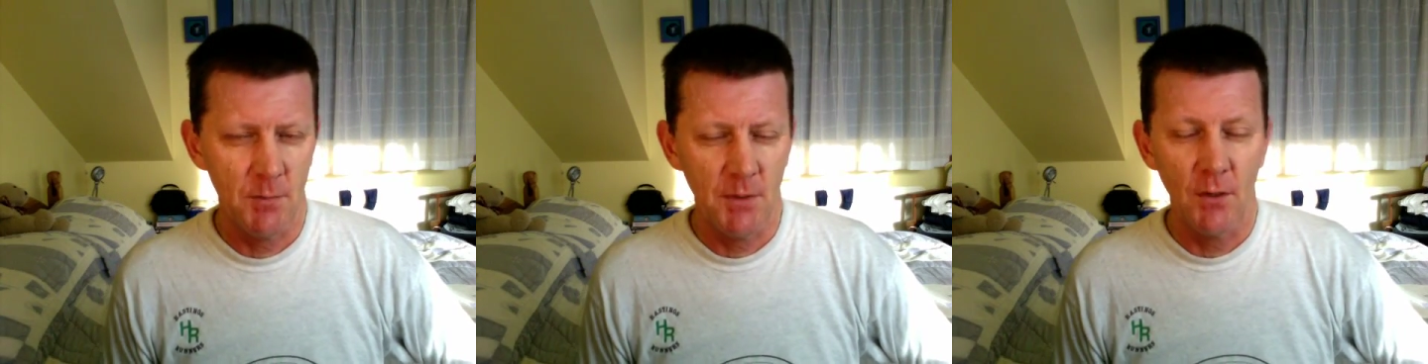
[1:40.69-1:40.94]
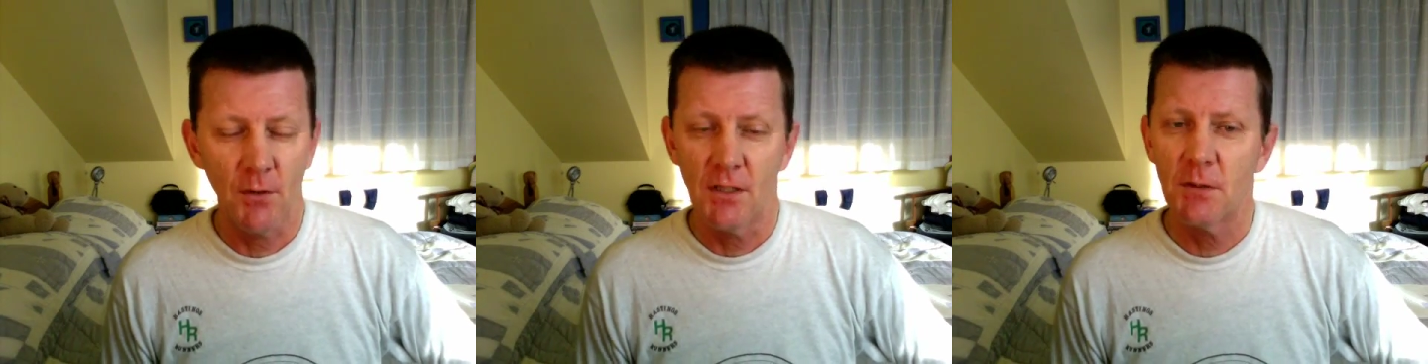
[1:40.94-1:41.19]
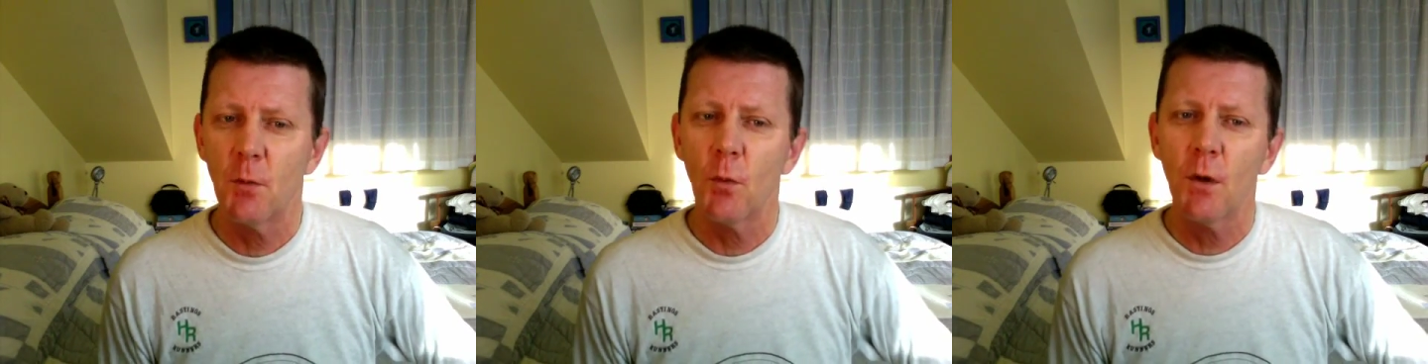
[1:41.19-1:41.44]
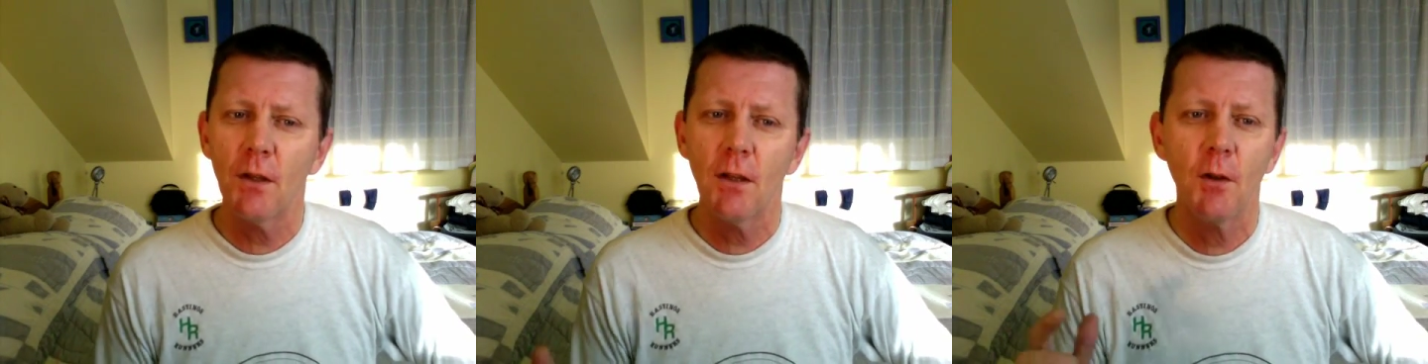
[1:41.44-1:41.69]
to be honest, but
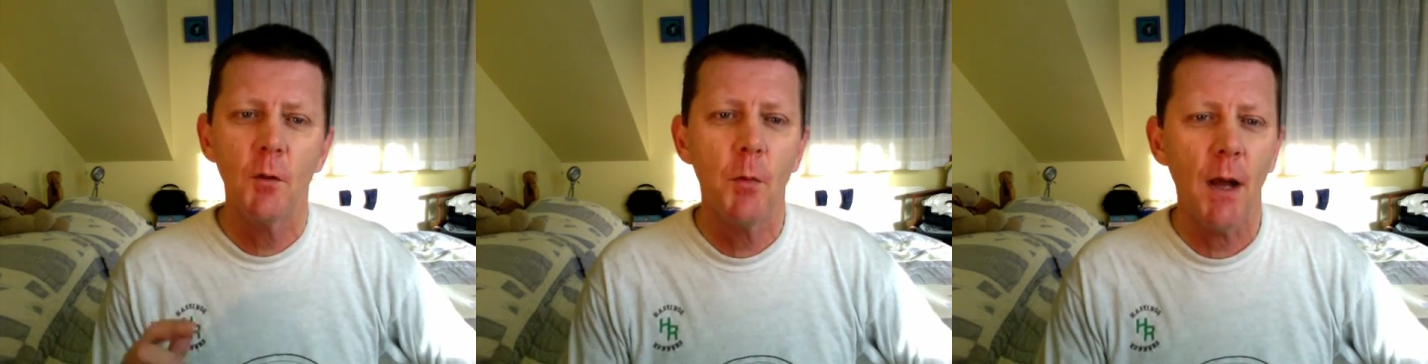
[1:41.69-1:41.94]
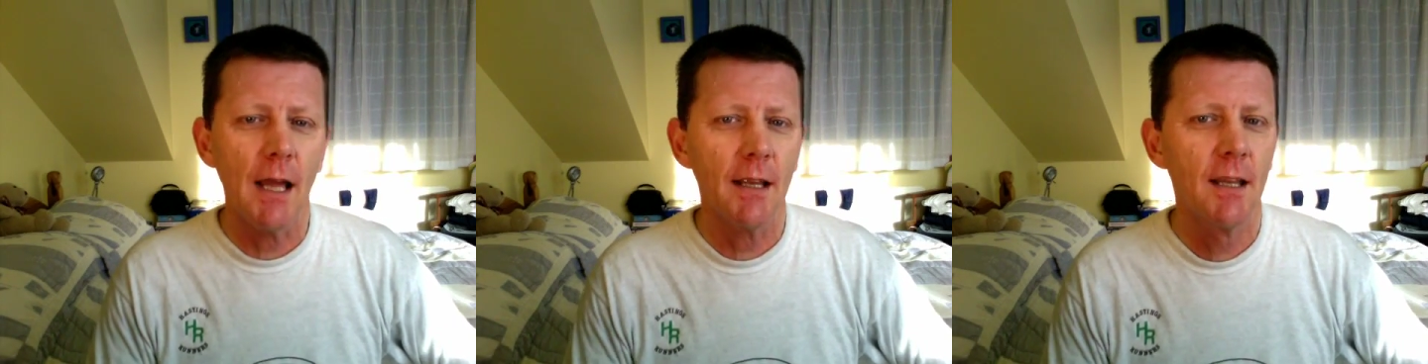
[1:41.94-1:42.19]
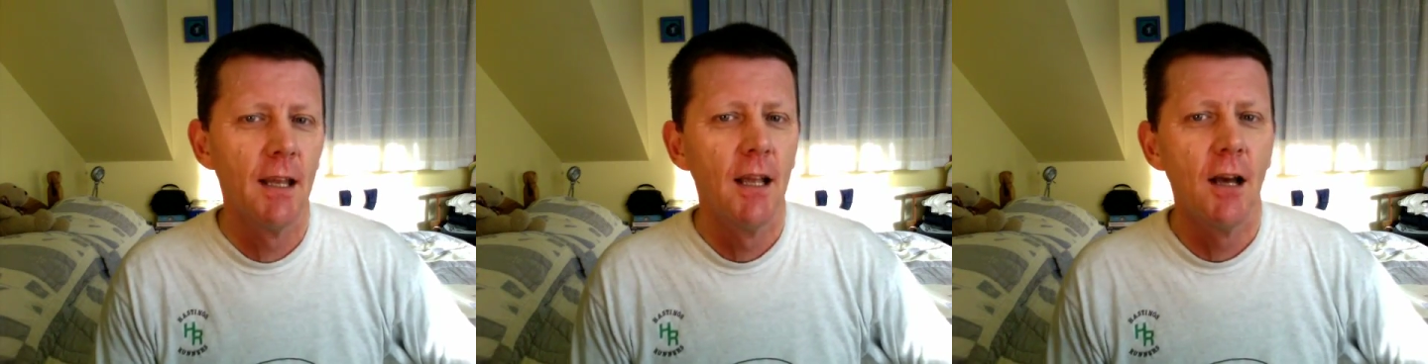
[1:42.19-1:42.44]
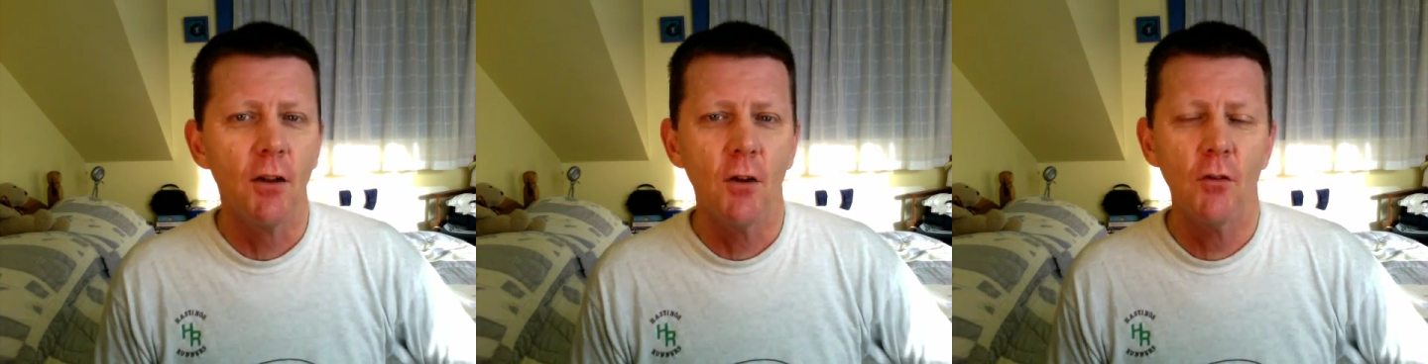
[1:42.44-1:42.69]
when I look back
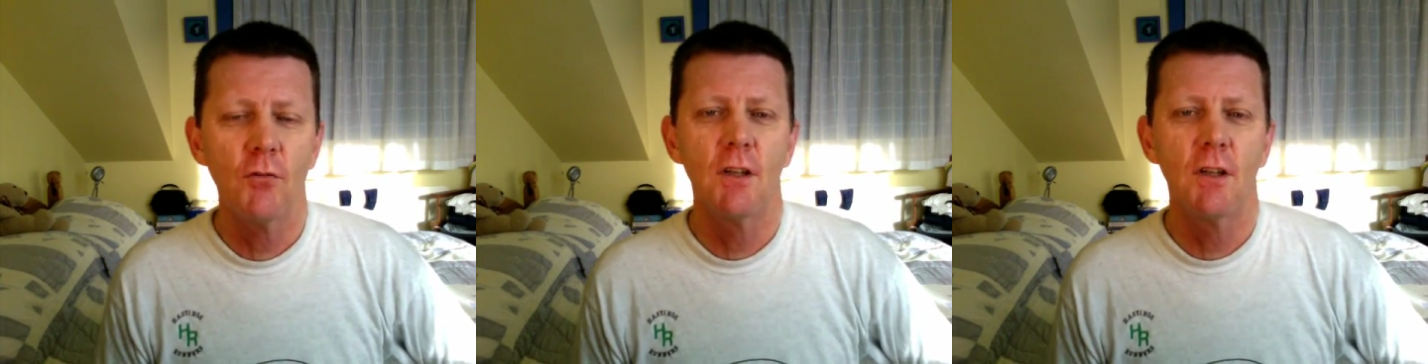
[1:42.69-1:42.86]
and I